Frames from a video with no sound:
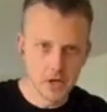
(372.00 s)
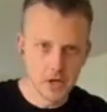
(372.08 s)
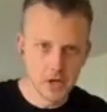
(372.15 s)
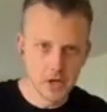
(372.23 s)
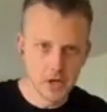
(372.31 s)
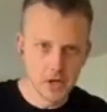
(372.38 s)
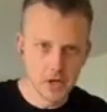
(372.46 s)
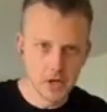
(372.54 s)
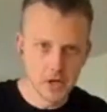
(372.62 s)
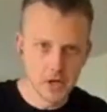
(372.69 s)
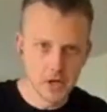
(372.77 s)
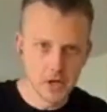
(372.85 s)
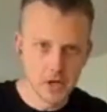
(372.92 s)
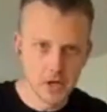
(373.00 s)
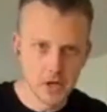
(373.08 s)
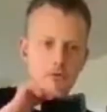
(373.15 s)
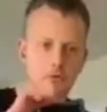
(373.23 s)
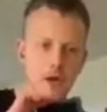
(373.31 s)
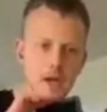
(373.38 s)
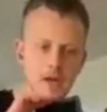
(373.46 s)
of the cassette, not the
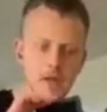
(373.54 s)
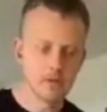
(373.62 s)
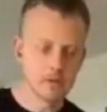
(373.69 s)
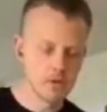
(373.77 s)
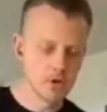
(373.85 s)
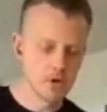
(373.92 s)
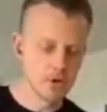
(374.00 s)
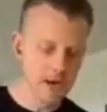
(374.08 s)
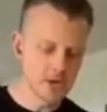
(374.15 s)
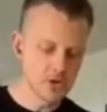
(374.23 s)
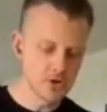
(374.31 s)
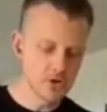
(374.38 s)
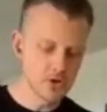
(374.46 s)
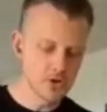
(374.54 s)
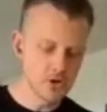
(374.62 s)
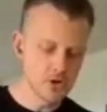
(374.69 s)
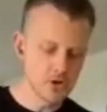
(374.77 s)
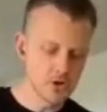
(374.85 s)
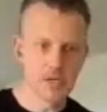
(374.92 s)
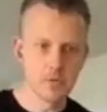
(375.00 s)
front, not the main side that
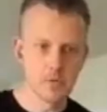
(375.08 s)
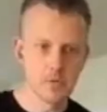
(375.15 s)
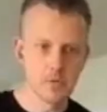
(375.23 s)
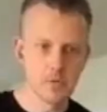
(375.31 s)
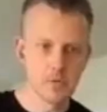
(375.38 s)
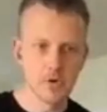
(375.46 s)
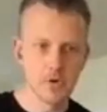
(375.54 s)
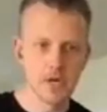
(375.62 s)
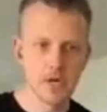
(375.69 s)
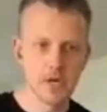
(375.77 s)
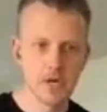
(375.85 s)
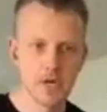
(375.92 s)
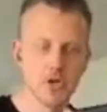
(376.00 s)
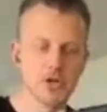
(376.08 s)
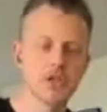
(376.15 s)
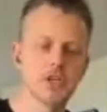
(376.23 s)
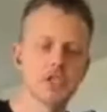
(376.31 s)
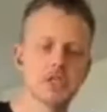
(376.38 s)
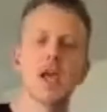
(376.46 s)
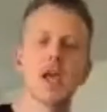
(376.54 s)
you see when I'm holding it up to you like
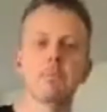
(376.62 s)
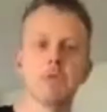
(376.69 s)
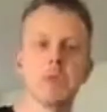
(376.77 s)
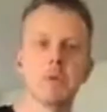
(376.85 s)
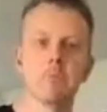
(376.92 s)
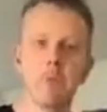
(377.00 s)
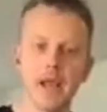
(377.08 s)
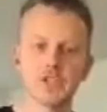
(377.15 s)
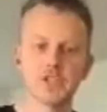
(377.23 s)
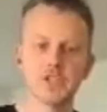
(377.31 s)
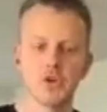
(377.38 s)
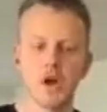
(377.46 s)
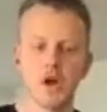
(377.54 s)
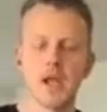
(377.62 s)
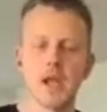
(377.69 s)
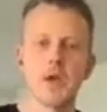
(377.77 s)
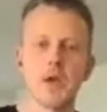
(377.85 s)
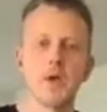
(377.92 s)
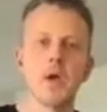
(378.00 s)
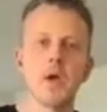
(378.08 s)
this, but the back side.
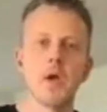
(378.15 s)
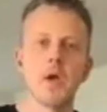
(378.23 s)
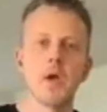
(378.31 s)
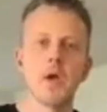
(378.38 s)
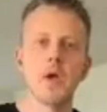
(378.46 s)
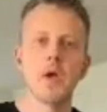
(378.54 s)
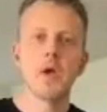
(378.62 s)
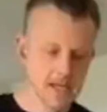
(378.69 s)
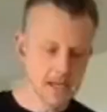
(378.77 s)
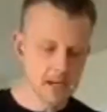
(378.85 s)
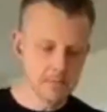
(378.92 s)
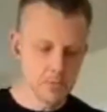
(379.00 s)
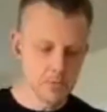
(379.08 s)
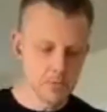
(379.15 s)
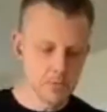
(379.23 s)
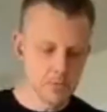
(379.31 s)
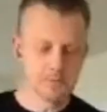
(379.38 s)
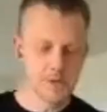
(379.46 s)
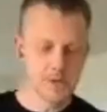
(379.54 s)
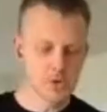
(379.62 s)
And why is that
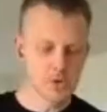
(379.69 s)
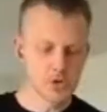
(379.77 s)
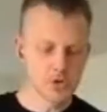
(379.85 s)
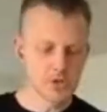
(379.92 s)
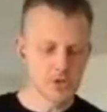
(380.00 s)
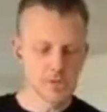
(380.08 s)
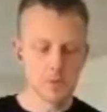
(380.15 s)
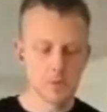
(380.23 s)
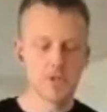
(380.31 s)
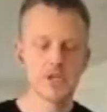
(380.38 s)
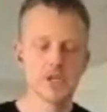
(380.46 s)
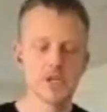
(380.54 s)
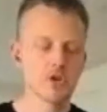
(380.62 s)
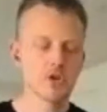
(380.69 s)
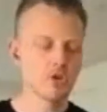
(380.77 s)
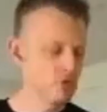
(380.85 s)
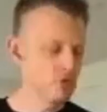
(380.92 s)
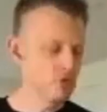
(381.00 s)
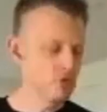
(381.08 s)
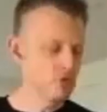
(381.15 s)
important? Because, well, it's
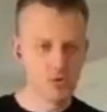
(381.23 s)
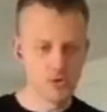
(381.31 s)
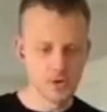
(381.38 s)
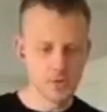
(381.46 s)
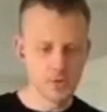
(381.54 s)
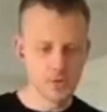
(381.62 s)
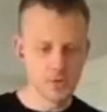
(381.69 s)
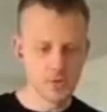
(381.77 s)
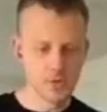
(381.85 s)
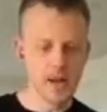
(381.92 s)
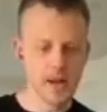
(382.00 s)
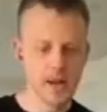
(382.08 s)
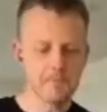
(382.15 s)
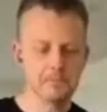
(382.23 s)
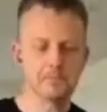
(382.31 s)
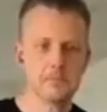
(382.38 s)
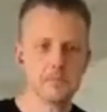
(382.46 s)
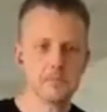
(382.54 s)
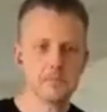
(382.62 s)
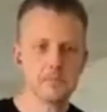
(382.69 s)
incredibly important that we can do that,
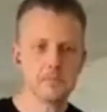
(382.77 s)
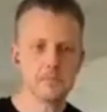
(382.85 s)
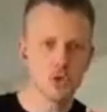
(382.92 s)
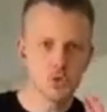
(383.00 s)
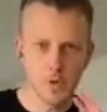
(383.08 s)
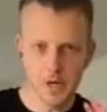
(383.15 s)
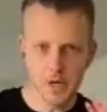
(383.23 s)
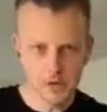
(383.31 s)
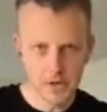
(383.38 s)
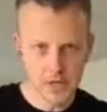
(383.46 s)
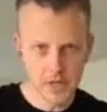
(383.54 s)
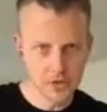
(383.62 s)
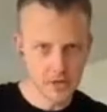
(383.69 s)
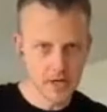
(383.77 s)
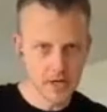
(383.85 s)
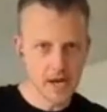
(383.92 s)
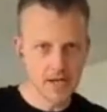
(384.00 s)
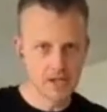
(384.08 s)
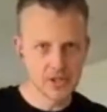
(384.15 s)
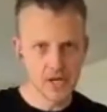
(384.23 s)
because one of the things that I
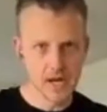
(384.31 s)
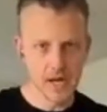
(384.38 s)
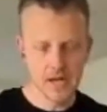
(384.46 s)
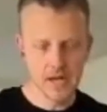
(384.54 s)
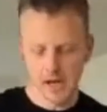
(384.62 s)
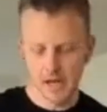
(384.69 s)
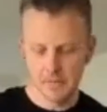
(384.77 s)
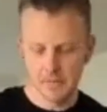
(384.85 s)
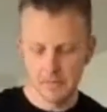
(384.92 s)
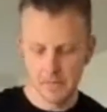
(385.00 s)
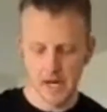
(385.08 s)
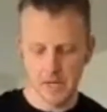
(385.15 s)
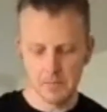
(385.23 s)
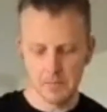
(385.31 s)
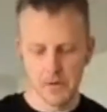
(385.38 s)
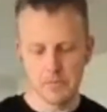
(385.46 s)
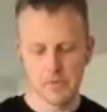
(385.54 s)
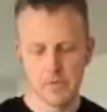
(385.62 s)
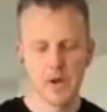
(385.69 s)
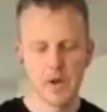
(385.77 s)
can't stand, and many other
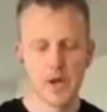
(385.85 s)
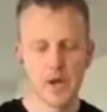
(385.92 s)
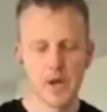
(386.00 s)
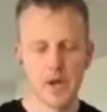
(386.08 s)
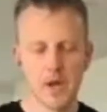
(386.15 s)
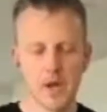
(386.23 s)
people have